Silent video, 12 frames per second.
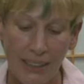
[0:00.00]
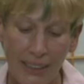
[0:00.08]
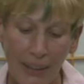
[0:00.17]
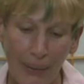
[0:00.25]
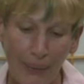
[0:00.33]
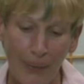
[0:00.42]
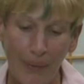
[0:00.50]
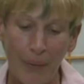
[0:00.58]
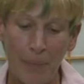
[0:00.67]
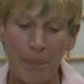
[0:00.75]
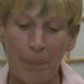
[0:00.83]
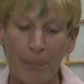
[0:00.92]
So
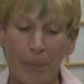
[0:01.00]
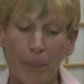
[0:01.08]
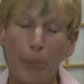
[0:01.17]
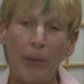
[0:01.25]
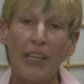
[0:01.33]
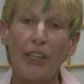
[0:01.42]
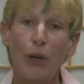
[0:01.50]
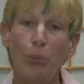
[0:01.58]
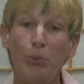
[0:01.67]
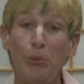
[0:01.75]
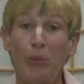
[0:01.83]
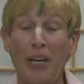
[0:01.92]
being
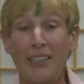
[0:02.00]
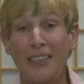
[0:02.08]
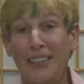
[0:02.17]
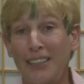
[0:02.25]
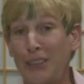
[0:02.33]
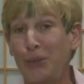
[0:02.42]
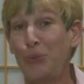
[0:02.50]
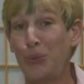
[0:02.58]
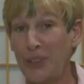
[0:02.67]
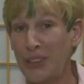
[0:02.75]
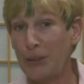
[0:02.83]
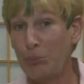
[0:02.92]
open-minded is a
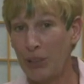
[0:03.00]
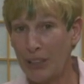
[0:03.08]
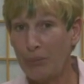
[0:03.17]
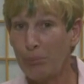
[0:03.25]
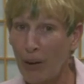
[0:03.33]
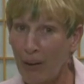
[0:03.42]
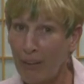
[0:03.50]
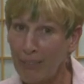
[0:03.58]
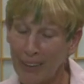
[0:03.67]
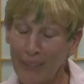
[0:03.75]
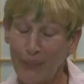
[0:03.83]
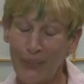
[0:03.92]
really big
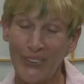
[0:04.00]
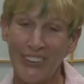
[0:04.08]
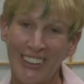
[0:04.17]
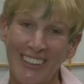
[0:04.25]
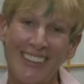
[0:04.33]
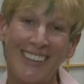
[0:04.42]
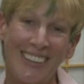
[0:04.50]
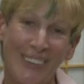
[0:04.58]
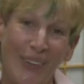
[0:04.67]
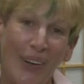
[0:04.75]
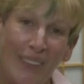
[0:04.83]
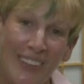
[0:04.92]
part of working the
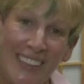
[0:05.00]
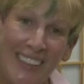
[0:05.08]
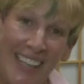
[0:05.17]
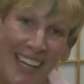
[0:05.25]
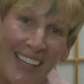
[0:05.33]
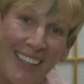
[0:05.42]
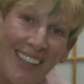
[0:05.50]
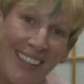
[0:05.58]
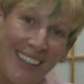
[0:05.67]
12 and Zen